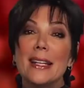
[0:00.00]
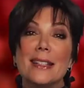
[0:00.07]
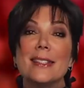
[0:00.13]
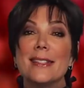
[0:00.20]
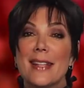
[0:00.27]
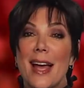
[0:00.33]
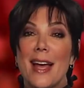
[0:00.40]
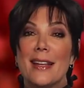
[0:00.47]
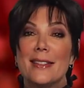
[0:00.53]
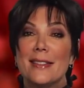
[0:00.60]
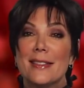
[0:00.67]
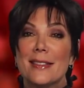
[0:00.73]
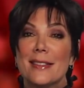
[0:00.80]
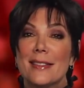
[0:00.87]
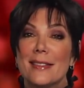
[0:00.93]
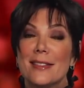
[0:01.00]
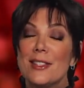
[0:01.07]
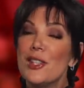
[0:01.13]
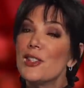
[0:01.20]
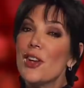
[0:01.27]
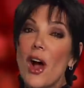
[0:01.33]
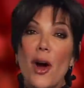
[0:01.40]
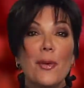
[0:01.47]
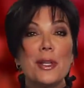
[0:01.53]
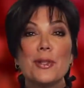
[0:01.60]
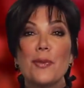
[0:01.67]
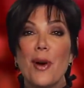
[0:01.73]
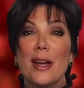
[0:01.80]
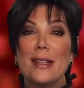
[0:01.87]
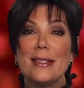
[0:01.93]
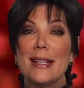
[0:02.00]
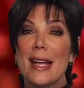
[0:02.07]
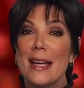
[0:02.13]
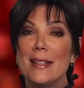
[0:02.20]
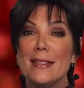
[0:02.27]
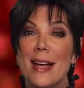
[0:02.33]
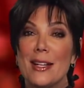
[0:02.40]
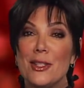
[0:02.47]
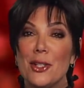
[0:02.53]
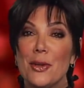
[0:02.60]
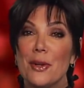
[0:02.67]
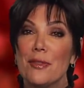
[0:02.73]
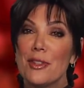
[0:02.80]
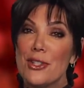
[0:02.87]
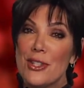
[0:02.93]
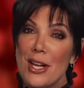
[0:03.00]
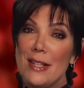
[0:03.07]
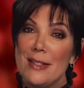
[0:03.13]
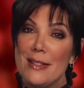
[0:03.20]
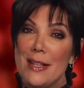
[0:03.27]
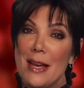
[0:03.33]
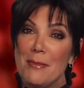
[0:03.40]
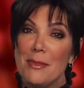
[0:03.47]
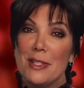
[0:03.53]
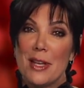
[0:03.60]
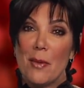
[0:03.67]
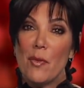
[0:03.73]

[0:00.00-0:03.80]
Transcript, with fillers: Ellen says she's always wanted to get a tattoo of her son's name